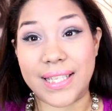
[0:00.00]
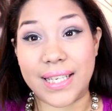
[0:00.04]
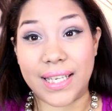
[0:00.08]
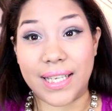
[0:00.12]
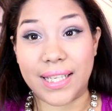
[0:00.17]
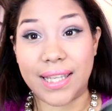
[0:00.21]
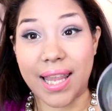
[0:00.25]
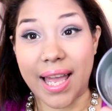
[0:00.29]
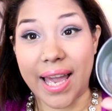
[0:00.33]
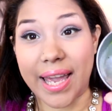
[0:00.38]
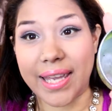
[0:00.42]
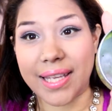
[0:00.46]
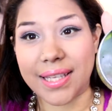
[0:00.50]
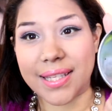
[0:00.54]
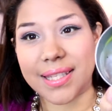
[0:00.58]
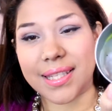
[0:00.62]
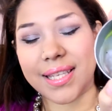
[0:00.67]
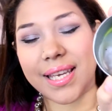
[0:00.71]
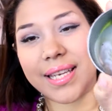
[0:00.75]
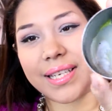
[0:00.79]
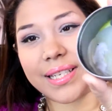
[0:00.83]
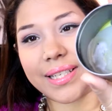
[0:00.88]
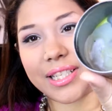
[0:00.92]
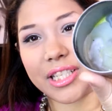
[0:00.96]
tea lights
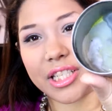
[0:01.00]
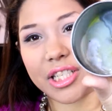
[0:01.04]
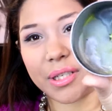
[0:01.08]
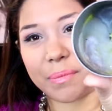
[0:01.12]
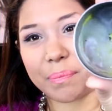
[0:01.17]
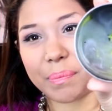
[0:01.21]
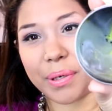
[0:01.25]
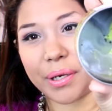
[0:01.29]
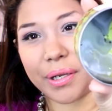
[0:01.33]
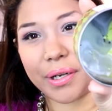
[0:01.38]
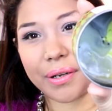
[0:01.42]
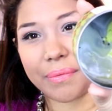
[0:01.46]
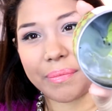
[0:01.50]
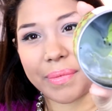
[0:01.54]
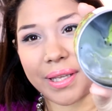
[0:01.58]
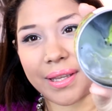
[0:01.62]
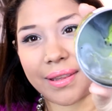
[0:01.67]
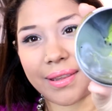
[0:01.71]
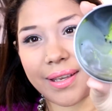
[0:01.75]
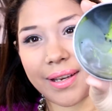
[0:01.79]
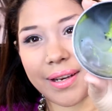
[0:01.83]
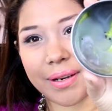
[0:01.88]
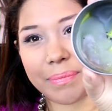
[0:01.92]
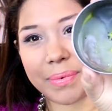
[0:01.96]
and she put them in
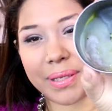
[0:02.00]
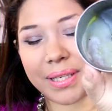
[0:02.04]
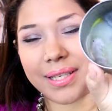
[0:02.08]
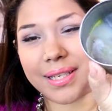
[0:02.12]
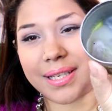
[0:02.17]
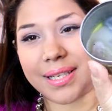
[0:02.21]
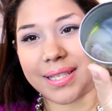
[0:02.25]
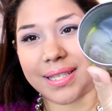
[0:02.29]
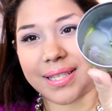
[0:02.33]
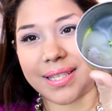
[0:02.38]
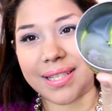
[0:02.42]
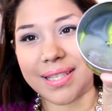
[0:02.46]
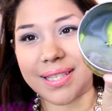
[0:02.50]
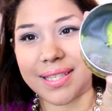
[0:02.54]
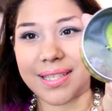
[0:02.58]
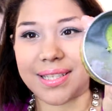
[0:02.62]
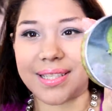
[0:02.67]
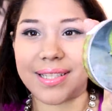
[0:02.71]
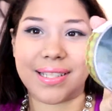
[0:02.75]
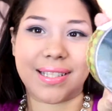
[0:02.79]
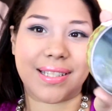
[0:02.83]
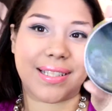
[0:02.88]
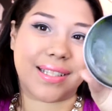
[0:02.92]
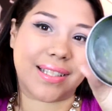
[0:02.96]
there because,
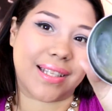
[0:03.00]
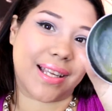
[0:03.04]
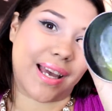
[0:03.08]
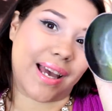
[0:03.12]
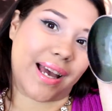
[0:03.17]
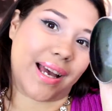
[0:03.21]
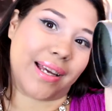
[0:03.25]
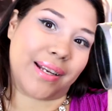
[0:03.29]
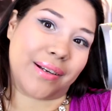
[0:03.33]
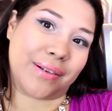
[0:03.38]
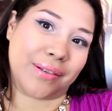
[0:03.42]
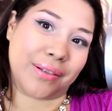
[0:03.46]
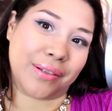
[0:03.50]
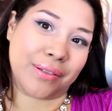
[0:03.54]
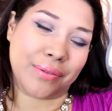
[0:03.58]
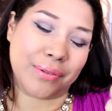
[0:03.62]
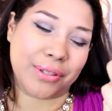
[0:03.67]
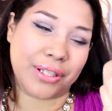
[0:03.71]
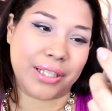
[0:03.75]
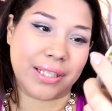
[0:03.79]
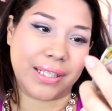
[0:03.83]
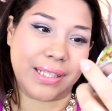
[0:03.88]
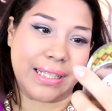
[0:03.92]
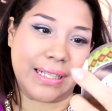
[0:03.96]
I don't know,
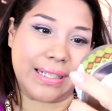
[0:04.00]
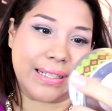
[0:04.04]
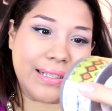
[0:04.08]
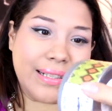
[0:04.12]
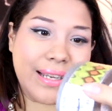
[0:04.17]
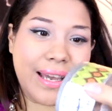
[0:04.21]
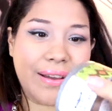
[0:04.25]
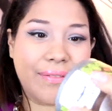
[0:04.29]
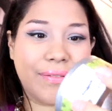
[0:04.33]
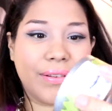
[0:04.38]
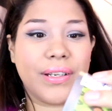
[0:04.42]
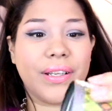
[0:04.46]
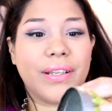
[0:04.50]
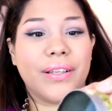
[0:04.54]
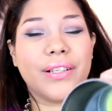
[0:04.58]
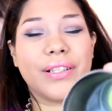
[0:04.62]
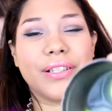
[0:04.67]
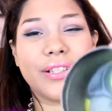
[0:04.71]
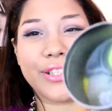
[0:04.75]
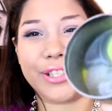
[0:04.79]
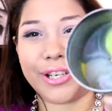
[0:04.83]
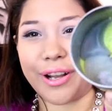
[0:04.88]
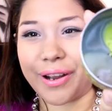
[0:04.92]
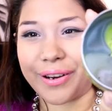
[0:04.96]
she didn't have another
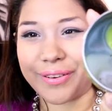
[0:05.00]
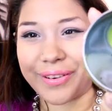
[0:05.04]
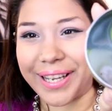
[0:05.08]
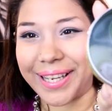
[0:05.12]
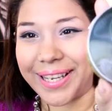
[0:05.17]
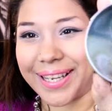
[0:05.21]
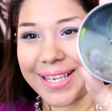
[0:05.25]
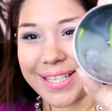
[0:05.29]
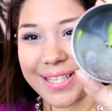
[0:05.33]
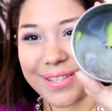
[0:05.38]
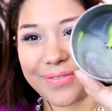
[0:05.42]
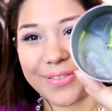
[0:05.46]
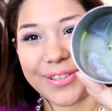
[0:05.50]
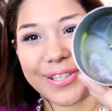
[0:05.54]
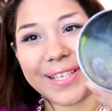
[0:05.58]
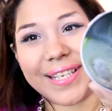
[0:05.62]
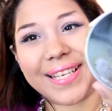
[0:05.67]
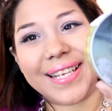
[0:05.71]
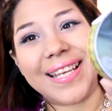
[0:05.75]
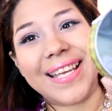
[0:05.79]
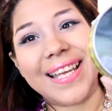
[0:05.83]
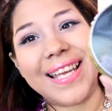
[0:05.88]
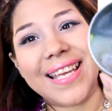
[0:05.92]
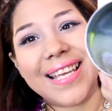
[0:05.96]
jar, I guess, for
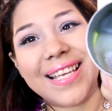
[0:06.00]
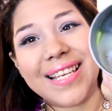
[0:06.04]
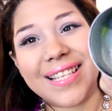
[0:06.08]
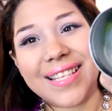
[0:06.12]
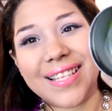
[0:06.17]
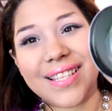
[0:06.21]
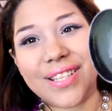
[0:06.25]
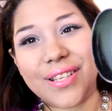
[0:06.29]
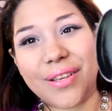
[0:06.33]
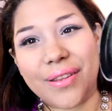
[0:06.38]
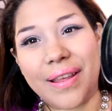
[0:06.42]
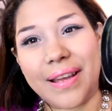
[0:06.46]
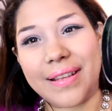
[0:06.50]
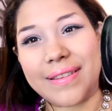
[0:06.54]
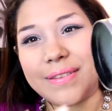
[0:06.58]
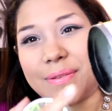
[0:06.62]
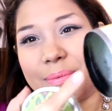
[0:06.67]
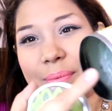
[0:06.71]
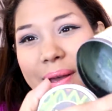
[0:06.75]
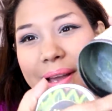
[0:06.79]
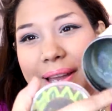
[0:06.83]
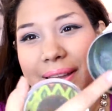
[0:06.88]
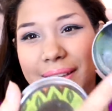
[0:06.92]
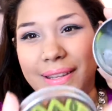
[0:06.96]
it. So that's
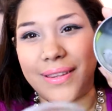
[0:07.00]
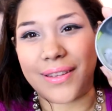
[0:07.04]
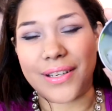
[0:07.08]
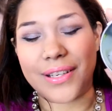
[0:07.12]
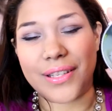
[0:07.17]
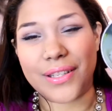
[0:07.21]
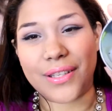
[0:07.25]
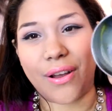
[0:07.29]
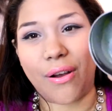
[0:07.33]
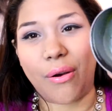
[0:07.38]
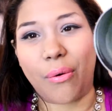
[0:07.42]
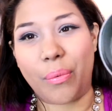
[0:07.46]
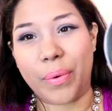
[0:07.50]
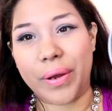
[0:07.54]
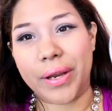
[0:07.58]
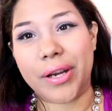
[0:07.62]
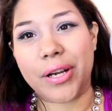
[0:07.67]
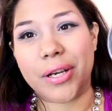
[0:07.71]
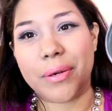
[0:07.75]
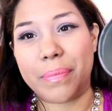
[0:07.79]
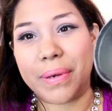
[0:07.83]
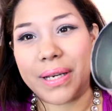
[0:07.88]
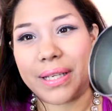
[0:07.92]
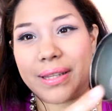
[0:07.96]
why it looks all
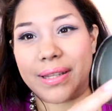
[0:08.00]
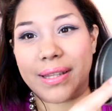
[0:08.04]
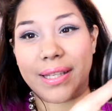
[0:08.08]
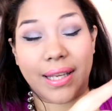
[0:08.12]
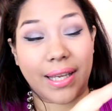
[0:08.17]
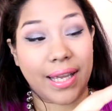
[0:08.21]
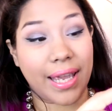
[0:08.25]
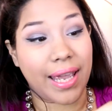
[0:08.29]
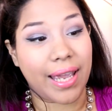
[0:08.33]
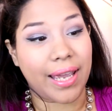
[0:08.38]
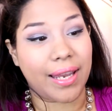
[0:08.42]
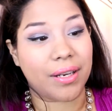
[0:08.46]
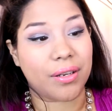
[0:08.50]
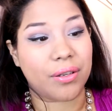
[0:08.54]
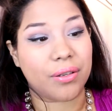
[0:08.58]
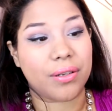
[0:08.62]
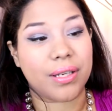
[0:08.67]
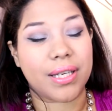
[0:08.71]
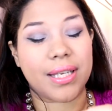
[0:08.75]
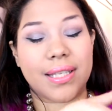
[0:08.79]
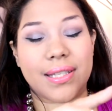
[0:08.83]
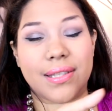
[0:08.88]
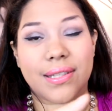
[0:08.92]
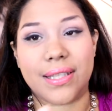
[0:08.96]
weird, but the candle
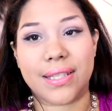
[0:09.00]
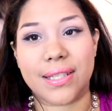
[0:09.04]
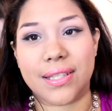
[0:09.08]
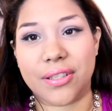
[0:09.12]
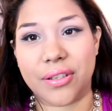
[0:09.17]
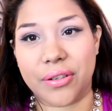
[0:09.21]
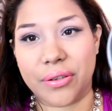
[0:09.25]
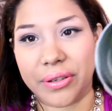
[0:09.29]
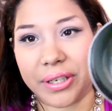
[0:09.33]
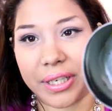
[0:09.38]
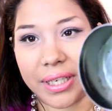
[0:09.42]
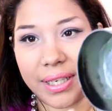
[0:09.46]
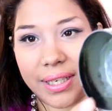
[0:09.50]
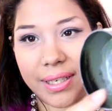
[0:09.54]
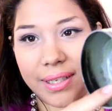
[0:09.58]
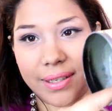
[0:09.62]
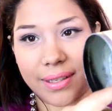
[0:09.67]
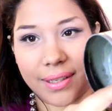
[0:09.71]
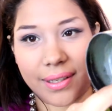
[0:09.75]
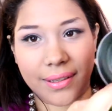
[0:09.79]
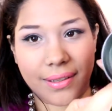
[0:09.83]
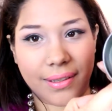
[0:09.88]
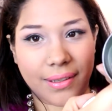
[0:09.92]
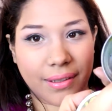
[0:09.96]
is this
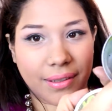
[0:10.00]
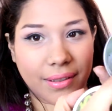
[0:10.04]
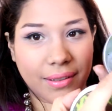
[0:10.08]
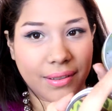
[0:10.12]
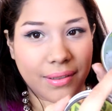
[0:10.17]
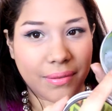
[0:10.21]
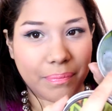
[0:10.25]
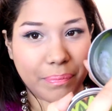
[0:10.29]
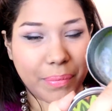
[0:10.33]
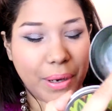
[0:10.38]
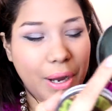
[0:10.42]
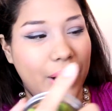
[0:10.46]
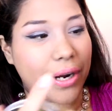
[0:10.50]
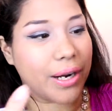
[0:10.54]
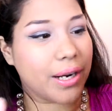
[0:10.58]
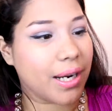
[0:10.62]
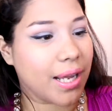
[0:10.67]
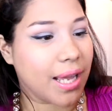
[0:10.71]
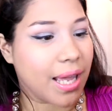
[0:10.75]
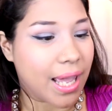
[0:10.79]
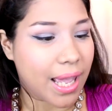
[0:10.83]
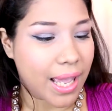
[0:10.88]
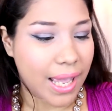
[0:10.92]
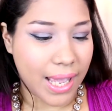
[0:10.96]
green part,
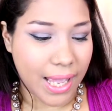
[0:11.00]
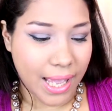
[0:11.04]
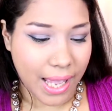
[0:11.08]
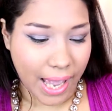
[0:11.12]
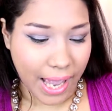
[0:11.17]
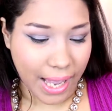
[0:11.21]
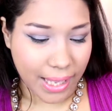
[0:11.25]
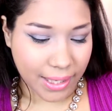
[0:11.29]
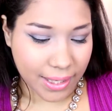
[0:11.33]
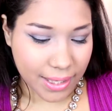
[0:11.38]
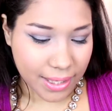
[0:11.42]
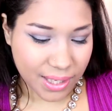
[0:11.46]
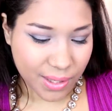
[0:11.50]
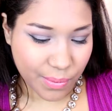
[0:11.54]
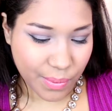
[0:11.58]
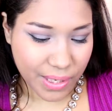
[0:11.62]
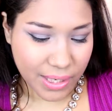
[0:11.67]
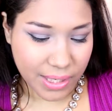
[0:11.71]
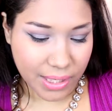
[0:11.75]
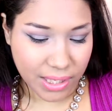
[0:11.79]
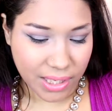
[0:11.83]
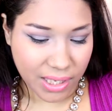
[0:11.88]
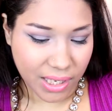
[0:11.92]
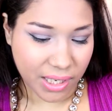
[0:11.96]
and this
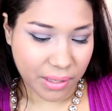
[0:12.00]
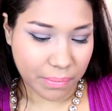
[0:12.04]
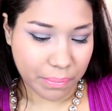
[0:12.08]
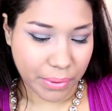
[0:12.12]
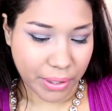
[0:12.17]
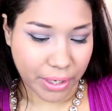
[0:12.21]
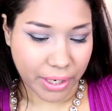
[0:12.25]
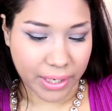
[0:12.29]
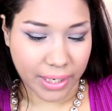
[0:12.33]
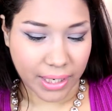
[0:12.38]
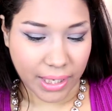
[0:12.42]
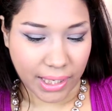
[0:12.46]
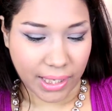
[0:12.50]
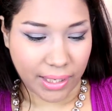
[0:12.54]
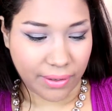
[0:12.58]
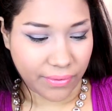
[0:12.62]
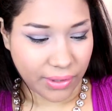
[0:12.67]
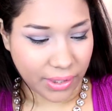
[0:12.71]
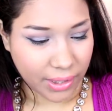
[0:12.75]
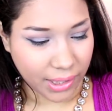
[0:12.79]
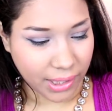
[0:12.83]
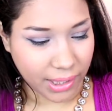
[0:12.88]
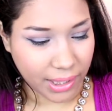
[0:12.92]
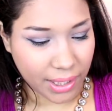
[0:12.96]
one did burn
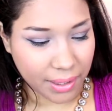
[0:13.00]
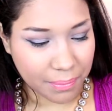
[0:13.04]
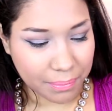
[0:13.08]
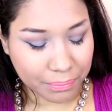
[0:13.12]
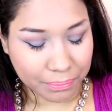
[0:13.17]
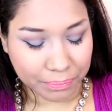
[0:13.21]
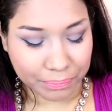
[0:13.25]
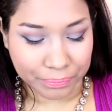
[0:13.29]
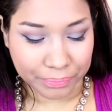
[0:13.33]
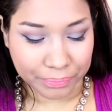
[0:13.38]
evenly.